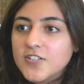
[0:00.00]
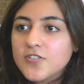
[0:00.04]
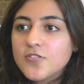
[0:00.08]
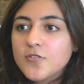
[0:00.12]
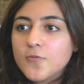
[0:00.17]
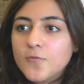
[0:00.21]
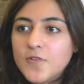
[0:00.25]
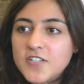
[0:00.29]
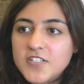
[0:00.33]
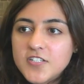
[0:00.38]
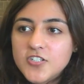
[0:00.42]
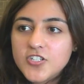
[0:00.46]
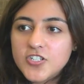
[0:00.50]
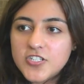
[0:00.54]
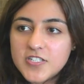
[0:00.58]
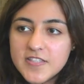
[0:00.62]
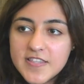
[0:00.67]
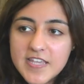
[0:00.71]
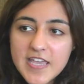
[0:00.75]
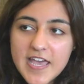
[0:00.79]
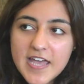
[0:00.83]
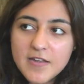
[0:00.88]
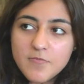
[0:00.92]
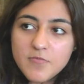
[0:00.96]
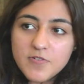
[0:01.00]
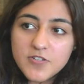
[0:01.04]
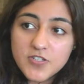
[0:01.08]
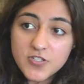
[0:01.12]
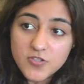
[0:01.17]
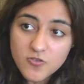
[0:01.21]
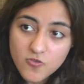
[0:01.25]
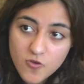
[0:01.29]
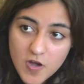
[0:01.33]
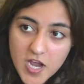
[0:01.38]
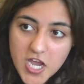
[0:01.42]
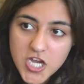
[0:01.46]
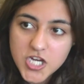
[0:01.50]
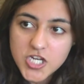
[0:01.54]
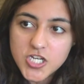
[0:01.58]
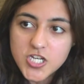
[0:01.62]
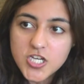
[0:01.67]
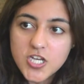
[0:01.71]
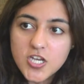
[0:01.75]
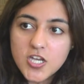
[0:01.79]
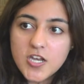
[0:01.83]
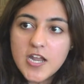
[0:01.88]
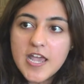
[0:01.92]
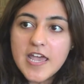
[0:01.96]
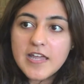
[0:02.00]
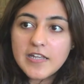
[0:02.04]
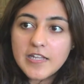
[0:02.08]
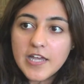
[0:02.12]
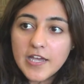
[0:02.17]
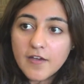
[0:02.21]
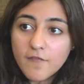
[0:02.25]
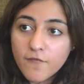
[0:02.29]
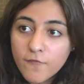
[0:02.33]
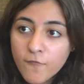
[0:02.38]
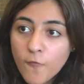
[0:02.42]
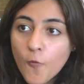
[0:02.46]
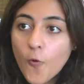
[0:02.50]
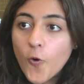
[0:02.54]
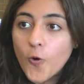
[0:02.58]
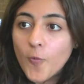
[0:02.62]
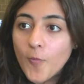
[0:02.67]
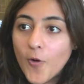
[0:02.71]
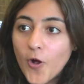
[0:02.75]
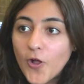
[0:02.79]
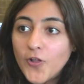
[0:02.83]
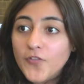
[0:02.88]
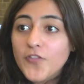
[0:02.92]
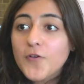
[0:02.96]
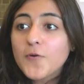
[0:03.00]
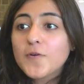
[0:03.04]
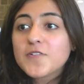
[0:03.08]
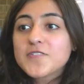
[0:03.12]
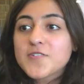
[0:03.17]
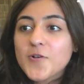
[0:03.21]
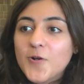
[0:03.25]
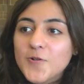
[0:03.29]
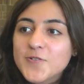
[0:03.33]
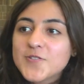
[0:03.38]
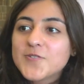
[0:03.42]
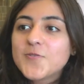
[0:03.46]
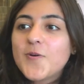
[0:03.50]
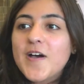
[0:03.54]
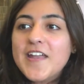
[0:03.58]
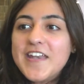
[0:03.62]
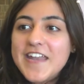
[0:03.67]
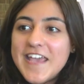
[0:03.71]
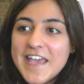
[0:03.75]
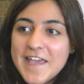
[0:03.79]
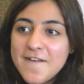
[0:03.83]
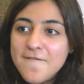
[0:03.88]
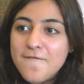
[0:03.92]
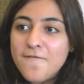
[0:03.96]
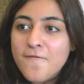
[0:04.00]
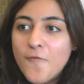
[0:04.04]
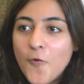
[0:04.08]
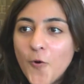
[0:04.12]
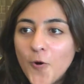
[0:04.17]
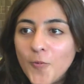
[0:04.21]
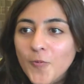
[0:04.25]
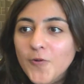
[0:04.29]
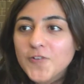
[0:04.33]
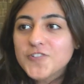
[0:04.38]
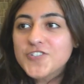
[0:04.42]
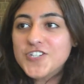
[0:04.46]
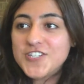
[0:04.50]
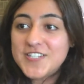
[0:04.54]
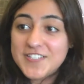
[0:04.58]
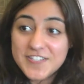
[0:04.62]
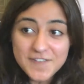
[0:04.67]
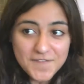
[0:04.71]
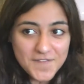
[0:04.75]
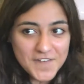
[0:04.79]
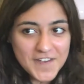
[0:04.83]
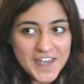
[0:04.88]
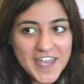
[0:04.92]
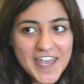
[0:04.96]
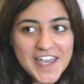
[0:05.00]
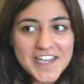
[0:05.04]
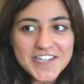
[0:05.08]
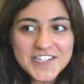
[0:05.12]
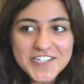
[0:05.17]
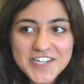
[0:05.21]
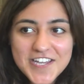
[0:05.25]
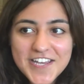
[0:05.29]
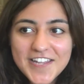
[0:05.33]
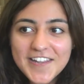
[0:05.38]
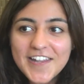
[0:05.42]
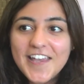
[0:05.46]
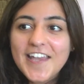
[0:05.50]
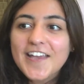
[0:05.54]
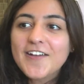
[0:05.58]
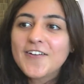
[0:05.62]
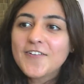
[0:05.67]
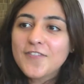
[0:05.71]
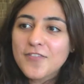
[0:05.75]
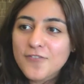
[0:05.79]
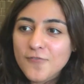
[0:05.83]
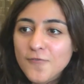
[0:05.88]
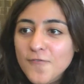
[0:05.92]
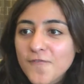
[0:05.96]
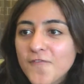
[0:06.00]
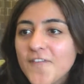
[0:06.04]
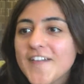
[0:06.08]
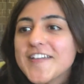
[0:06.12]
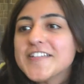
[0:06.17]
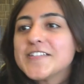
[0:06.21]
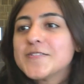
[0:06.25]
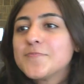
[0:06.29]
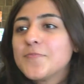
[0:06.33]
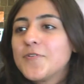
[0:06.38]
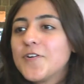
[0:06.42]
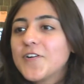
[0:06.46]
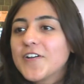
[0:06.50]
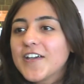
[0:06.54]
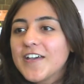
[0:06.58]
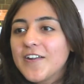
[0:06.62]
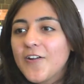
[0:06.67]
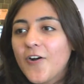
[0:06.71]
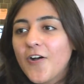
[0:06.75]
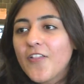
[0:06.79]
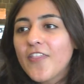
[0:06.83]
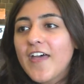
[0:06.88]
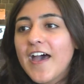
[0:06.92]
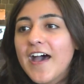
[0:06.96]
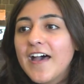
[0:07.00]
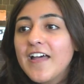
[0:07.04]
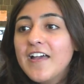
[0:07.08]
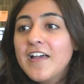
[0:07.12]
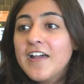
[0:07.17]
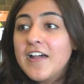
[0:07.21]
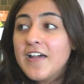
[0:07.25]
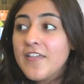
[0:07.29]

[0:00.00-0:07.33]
So it wasn't just the administration and like formal, there was also an informal justification like through Facebook and all that